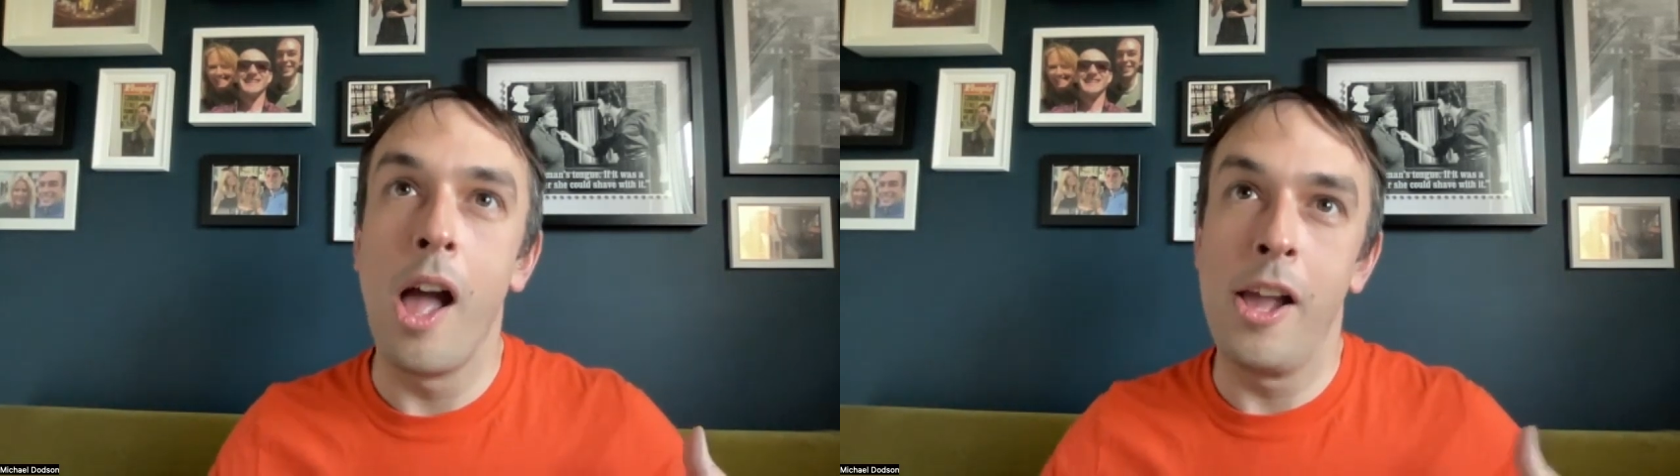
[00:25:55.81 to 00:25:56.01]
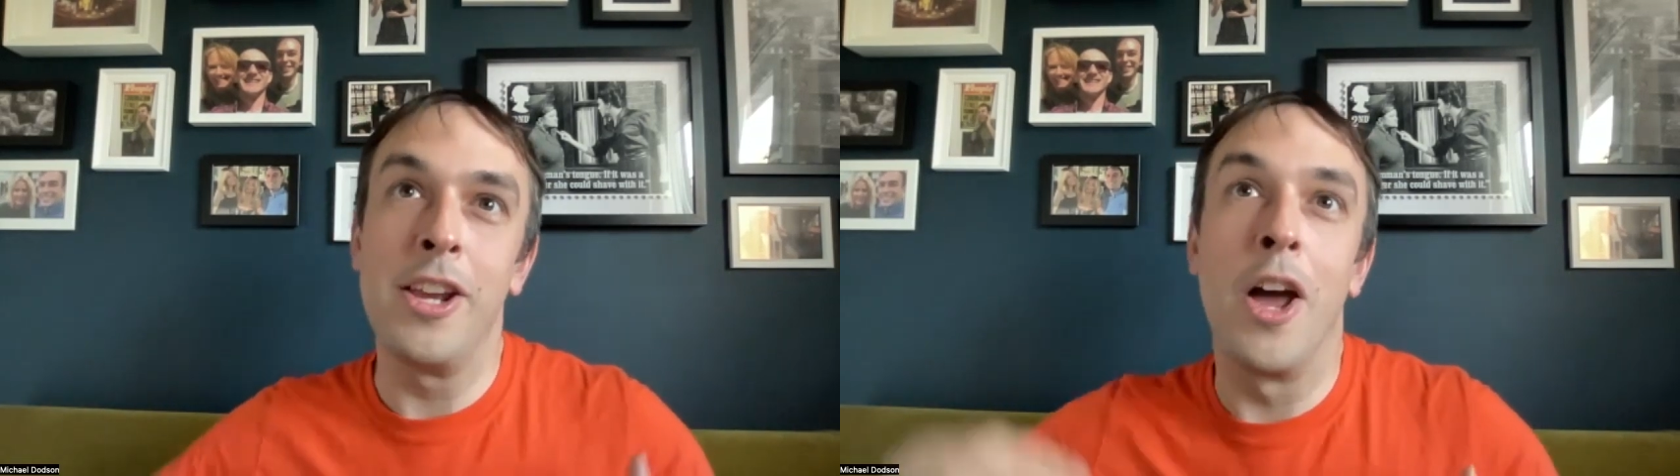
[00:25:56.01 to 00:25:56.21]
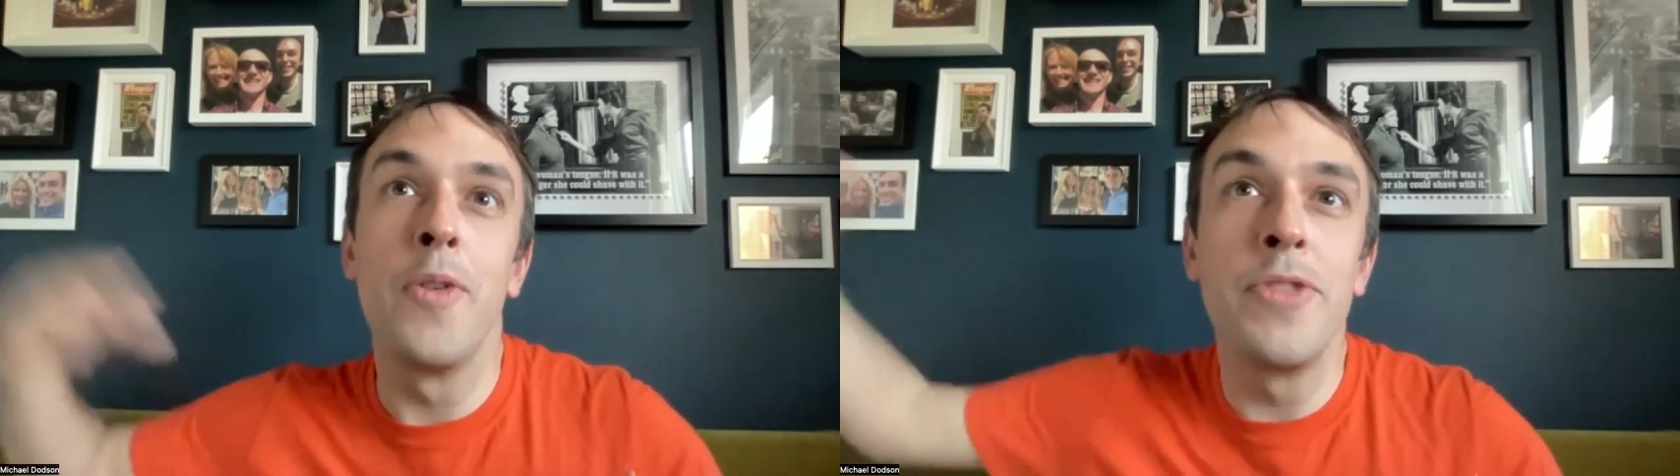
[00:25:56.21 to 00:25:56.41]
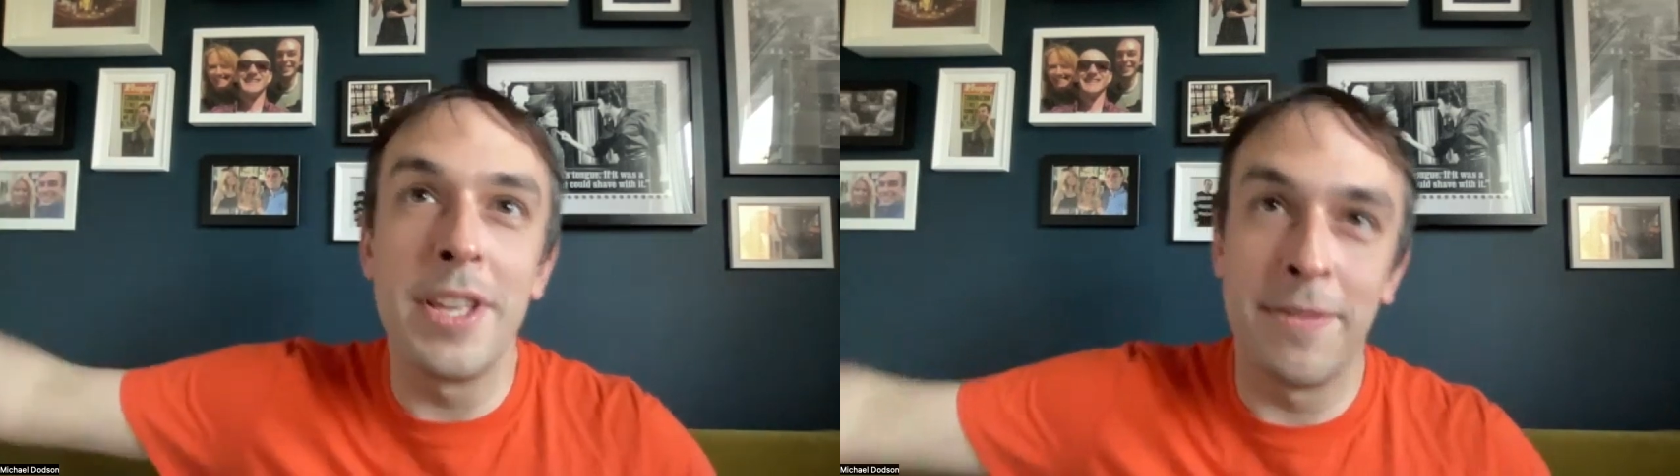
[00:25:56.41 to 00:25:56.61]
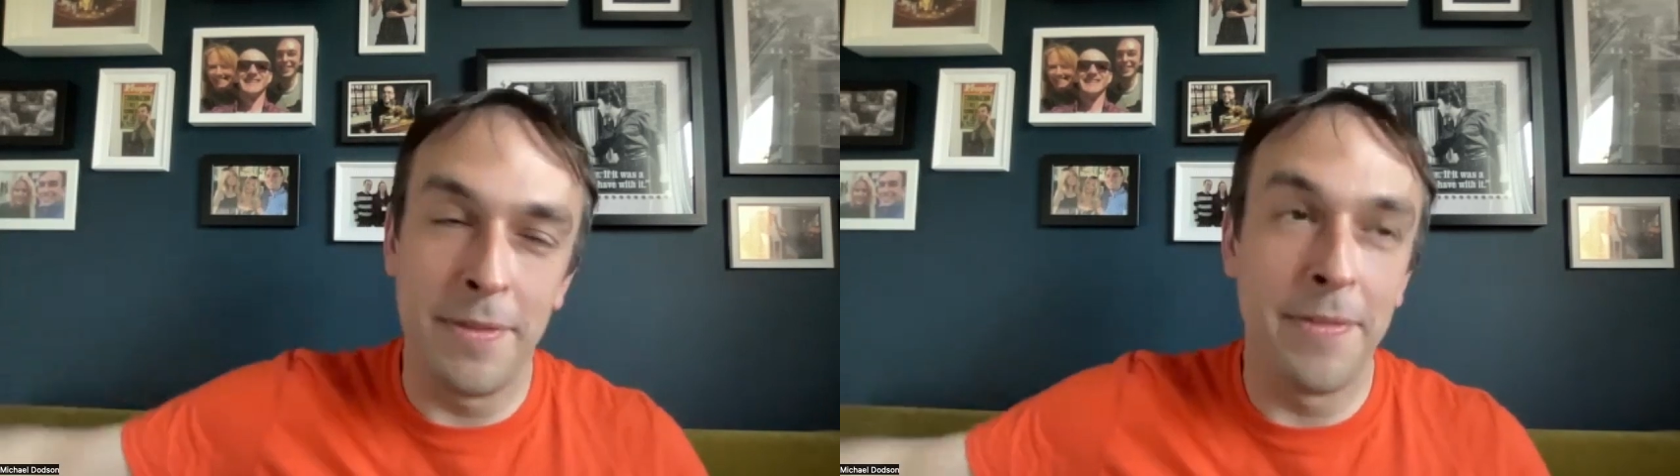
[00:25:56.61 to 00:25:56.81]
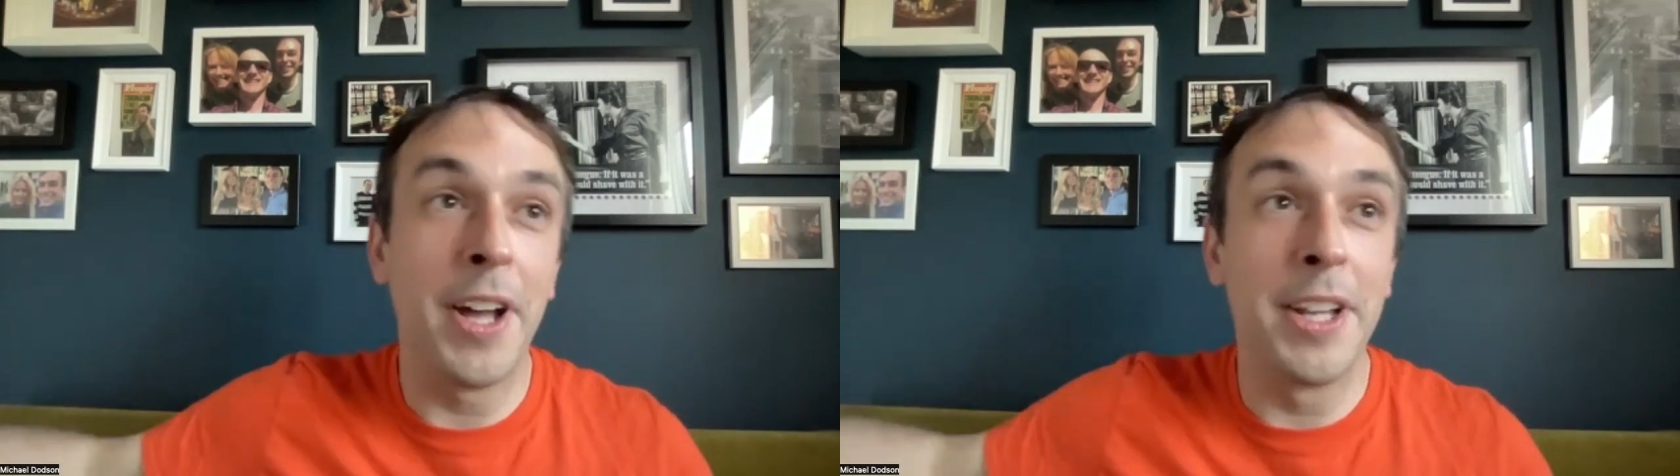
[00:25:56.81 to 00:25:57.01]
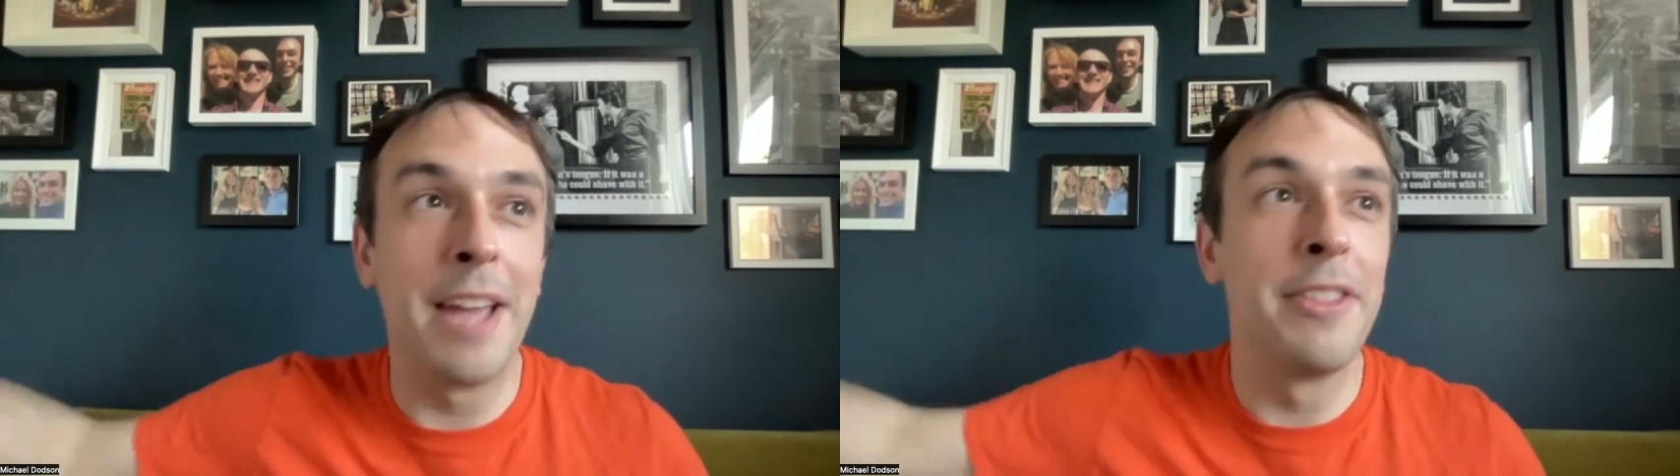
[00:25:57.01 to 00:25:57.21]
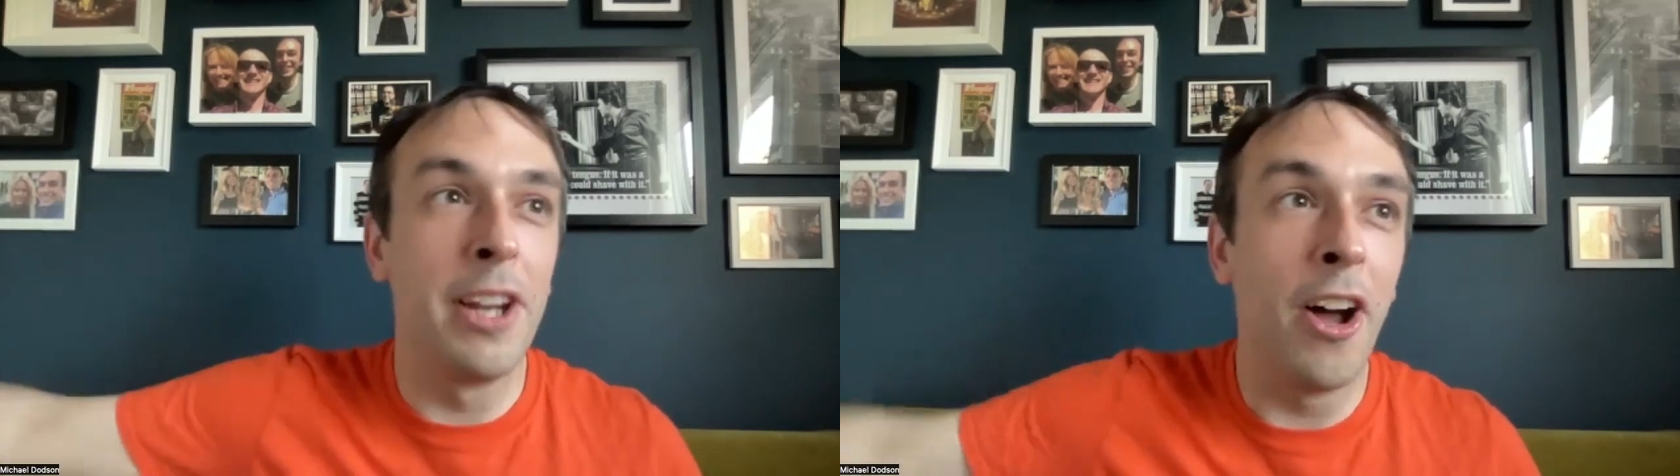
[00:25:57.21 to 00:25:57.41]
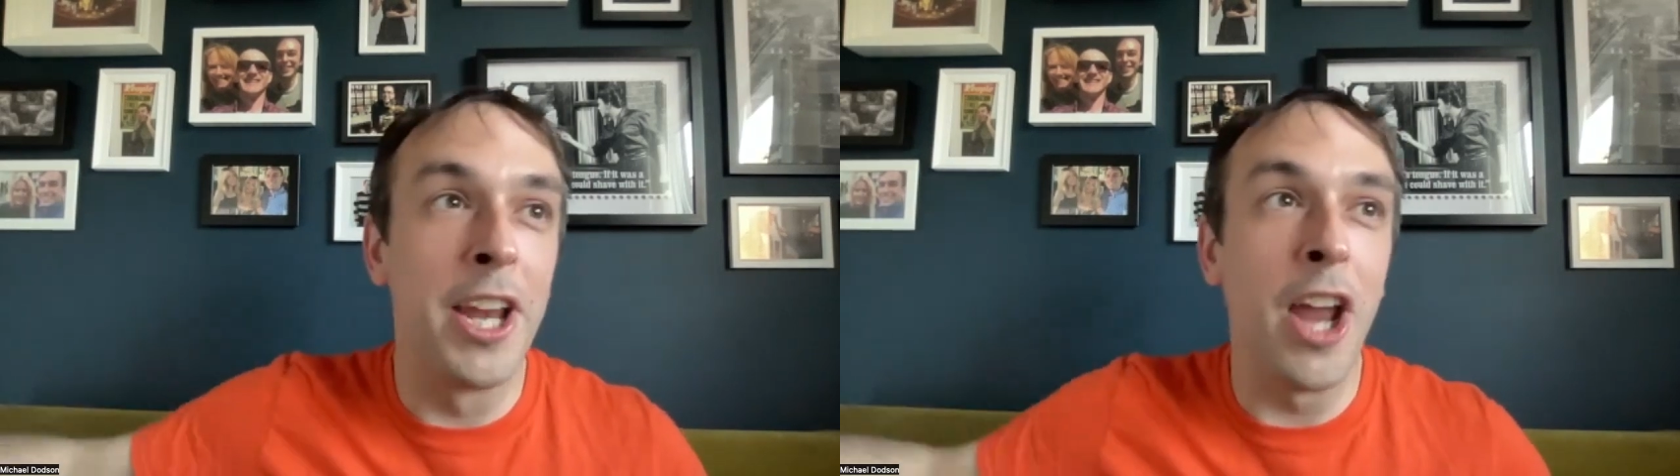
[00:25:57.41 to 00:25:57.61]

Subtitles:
you know, this far down the line,